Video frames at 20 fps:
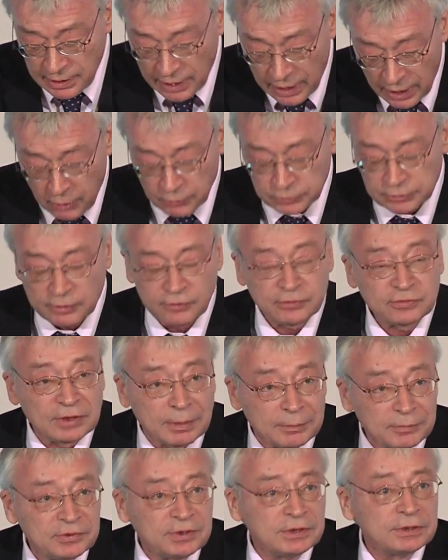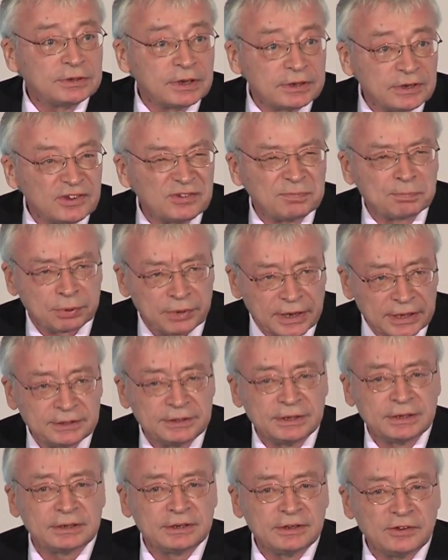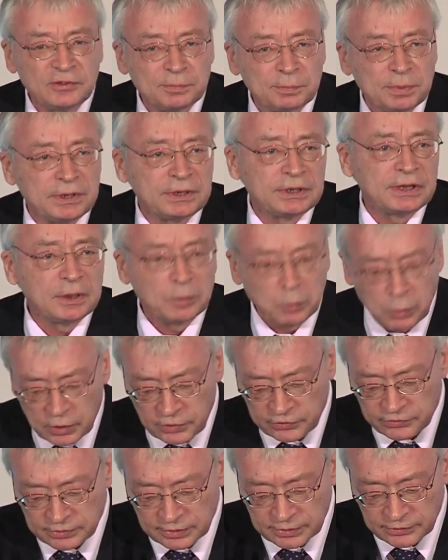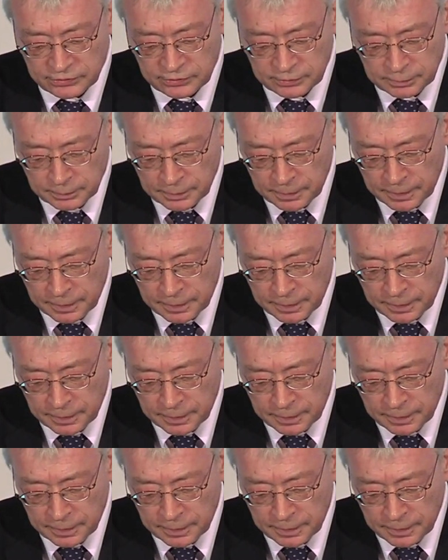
out of something that is practically speaking worthless.